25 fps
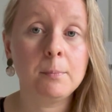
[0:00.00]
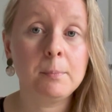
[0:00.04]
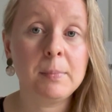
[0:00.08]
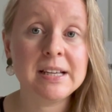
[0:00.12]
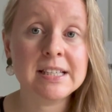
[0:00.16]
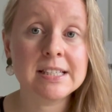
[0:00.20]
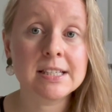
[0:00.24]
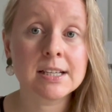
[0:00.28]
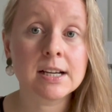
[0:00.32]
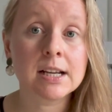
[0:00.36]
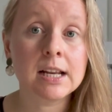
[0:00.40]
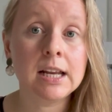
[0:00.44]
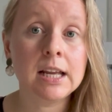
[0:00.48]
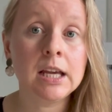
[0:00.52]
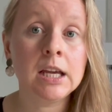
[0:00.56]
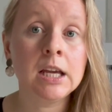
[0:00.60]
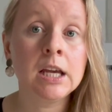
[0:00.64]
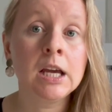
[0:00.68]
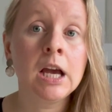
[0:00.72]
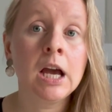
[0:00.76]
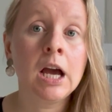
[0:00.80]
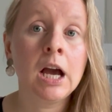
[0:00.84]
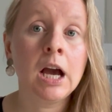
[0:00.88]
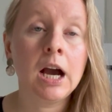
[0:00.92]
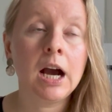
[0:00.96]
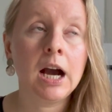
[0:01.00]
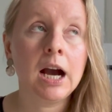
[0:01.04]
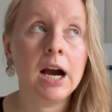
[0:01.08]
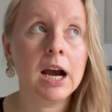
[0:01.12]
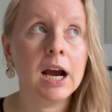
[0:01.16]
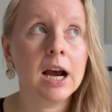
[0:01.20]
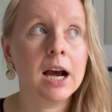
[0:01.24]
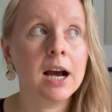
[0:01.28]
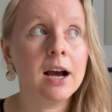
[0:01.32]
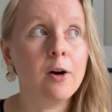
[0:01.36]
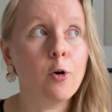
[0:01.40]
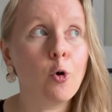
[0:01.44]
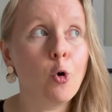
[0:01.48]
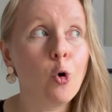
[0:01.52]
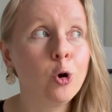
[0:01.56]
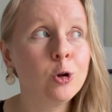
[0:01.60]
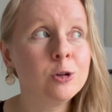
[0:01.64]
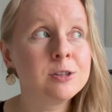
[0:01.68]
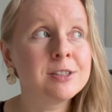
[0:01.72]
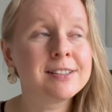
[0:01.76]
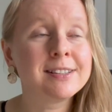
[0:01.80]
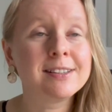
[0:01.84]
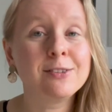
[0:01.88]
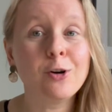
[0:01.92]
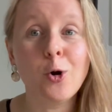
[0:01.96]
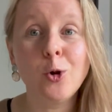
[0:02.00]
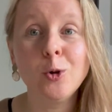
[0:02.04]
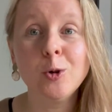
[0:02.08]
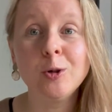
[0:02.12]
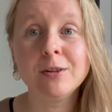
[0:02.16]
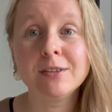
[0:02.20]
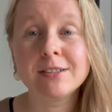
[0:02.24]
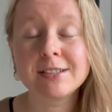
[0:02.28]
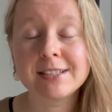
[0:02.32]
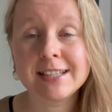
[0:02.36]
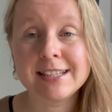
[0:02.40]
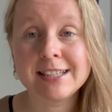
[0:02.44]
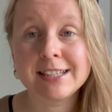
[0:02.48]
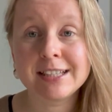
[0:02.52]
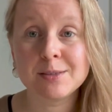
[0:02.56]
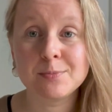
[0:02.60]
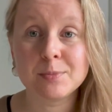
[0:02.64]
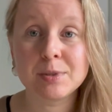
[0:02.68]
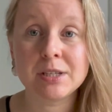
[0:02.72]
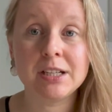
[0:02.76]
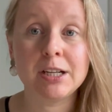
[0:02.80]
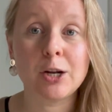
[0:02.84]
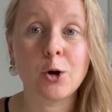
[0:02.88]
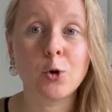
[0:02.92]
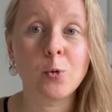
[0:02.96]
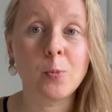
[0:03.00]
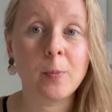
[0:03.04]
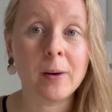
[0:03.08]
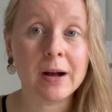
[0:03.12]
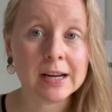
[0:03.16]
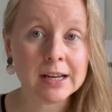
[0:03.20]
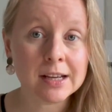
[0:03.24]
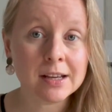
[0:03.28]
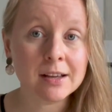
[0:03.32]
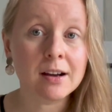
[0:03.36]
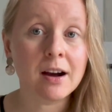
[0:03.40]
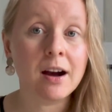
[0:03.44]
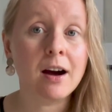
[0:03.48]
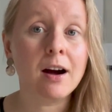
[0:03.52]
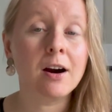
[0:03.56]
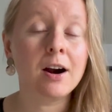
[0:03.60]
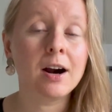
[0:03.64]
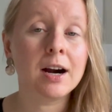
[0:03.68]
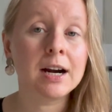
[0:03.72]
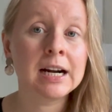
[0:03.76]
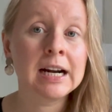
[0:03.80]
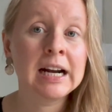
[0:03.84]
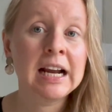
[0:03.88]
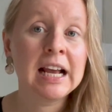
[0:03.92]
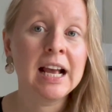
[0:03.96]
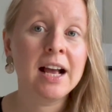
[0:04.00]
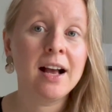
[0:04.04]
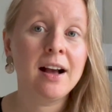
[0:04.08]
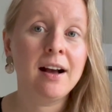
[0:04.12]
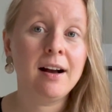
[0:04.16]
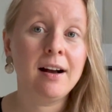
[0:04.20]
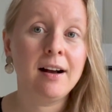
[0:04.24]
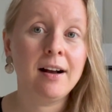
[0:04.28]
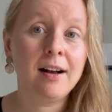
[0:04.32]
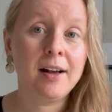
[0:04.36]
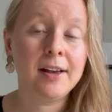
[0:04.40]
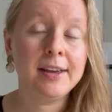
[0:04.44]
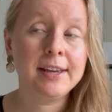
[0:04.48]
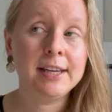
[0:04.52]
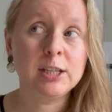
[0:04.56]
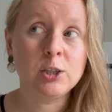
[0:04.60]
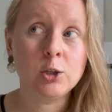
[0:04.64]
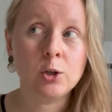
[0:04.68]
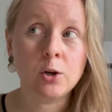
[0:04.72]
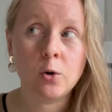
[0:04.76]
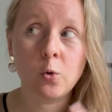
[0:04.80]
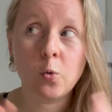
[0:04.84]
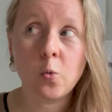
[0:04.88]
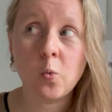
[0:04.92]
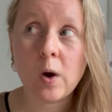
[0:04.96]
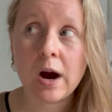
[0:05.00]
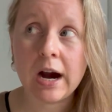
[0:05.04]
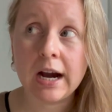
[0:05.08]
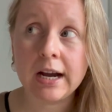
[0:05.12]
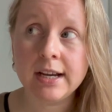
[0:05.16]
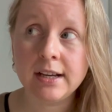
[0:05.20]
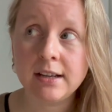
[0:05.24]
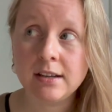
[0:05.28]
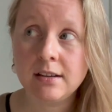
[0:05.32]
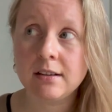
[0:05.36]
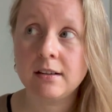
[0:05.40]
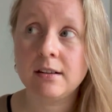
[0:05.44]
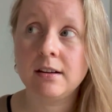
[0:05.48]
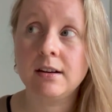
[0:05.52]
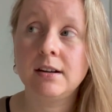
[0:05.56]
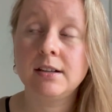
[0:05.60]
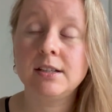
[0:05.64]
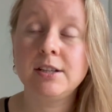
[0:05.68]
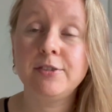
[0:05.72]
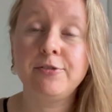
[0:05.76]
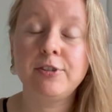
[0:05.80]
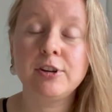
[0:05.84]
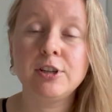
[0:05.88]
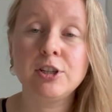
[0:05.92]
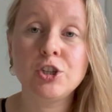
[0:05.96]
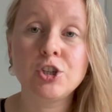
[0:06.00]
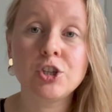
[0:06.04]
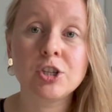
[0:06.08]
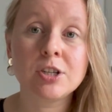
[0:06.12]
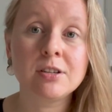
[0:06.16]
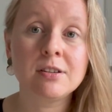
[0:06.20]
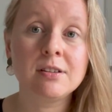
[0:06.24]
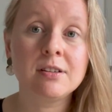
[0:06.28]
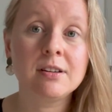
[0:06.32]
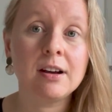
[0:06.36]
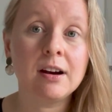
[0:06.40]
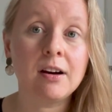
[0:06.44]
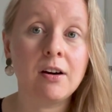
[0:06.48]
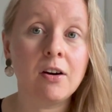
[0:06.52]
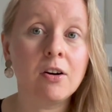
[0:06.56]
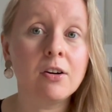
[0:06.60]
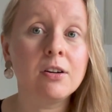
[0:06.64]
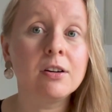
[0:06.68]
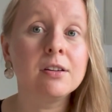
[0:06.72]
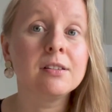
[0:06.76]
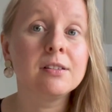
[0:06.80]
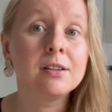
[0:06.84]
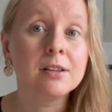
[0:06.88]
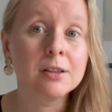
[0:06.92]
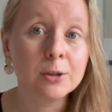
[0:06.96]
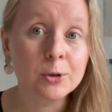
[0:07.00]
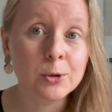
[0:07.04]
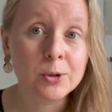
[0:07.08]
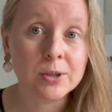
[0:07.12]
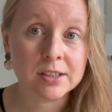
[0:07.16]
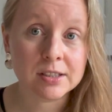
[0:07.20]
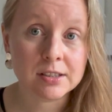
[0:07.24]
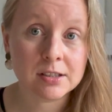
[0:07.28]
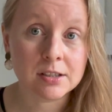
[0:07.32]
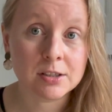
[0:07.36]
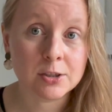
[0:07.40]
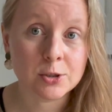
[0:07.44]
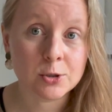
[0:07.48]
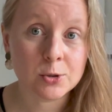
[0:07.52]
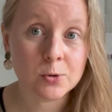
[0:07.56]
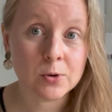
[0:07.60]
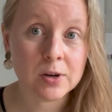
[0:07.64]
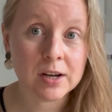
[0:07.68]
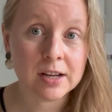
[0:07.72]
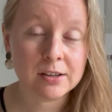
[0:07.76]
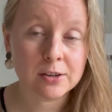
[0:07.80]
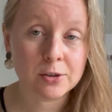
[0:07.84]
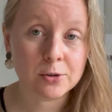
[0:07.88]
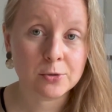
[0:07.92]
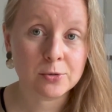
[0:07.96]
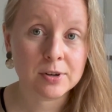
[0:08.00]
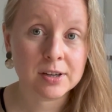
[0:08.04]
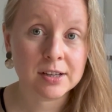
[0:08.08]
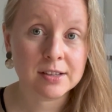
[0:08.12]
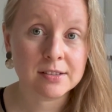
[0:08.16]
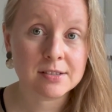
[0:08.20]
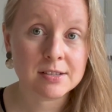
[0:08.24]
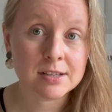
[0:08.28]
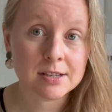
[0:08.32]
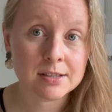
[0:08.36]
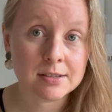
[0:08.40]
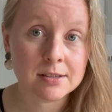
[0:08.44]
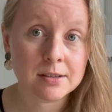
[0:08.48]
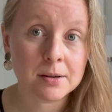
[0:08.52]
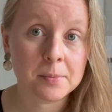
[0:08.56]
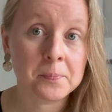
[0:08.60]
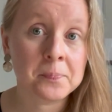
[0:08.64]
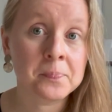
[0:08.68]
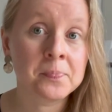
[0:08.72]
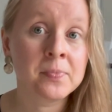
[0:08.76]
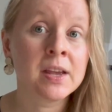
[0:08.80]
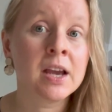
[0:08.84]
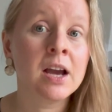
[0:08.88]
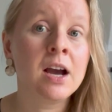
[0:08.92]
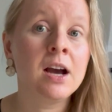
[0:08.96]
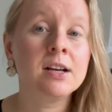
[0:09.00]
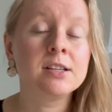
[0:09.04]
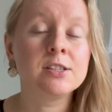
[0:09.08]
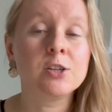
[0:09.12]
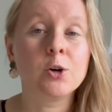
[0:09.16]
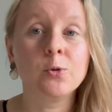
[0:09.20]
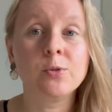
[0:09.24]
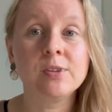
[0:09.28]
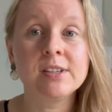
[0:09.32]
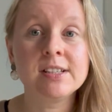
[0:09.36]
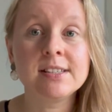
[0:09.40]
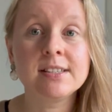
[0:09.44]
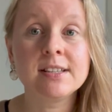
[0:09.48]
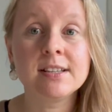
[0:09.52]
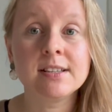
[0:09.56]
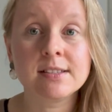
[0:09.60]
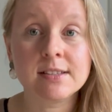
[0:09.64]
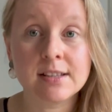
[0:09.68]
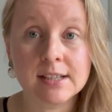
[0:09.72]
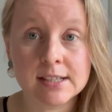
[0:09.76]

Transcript: Basically, all systems in our body are, in wide definition, are included into endocrine system. So this is